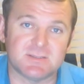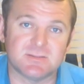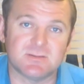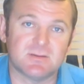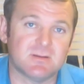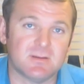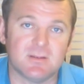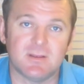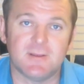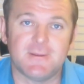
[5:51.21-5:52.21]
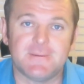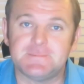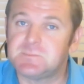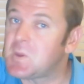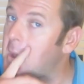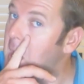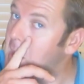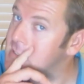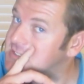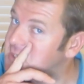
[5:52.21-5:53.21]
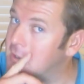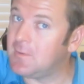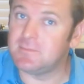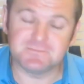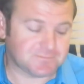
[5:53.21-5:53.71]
Okay, so